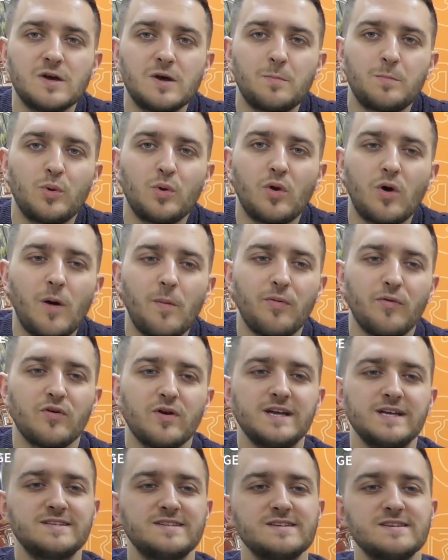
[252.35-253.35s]
Example
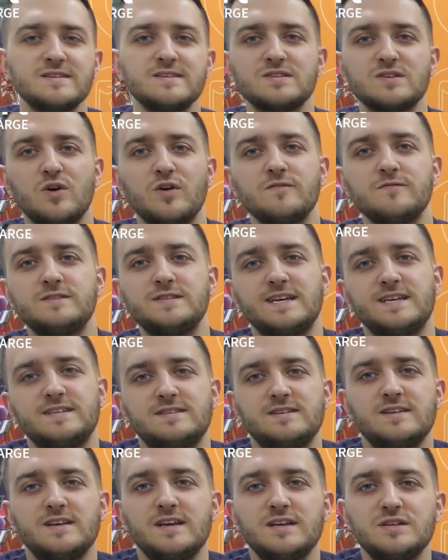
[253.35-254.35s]
operators of
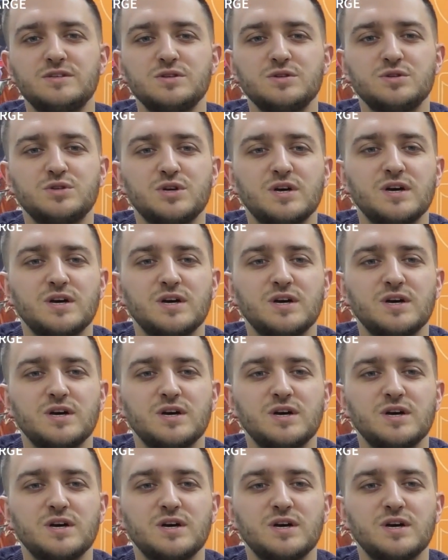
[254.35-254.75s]
destination